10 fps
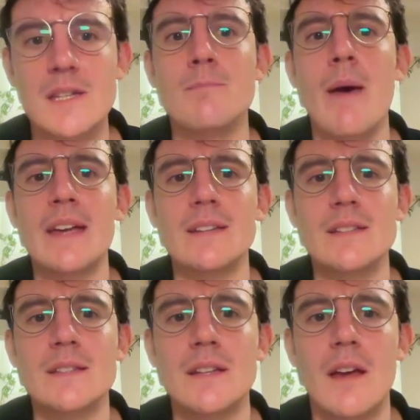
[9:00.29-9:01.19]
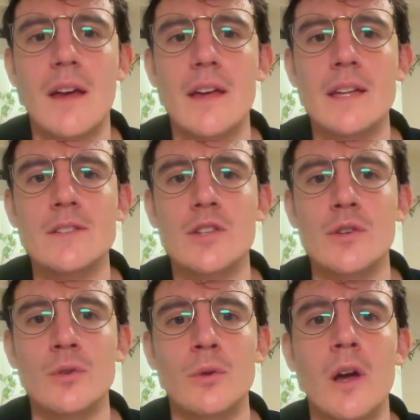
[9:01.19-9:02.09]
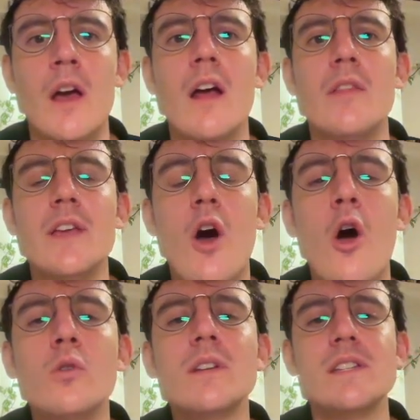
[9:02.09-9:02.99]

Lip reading: is mate in 2. The only